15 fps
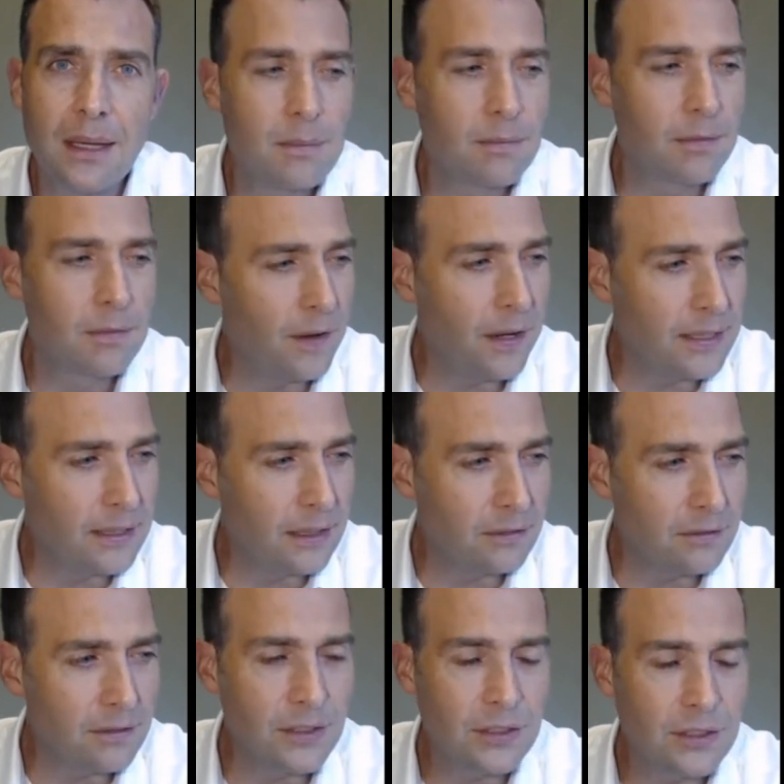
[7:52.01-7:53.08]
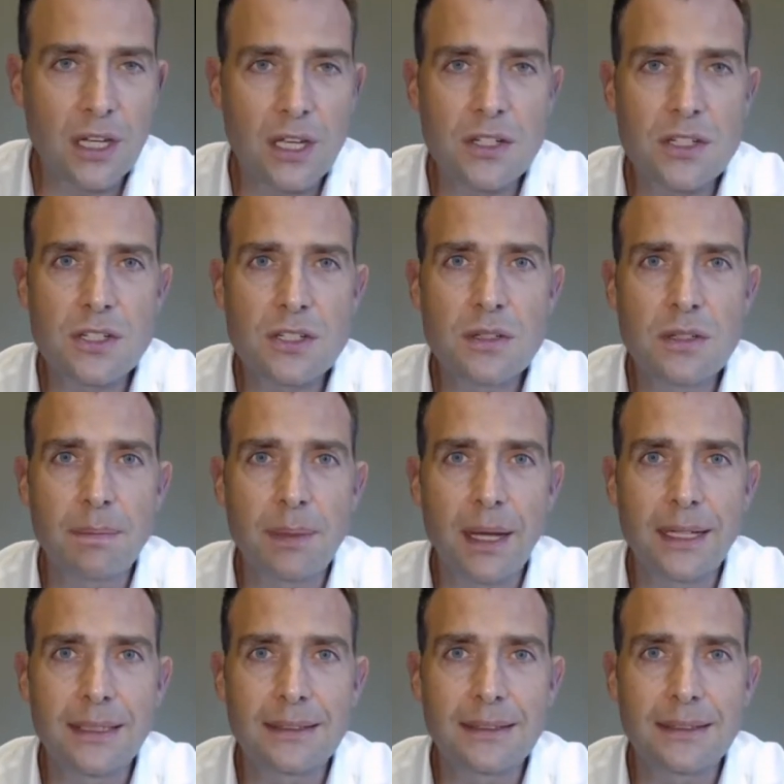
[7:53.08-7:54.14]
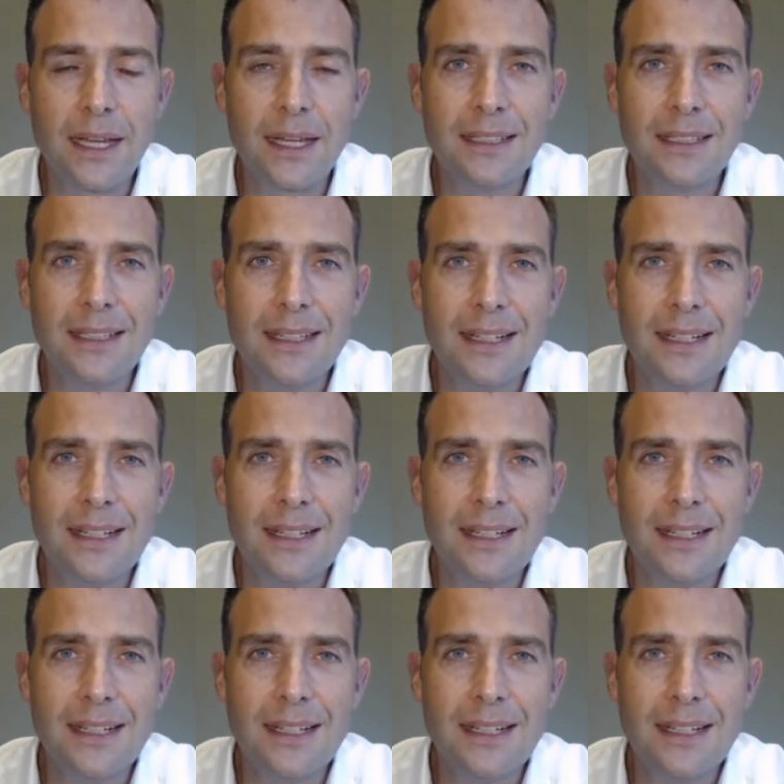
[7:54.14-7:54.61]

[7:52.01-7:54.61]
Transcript: providing research to the buy side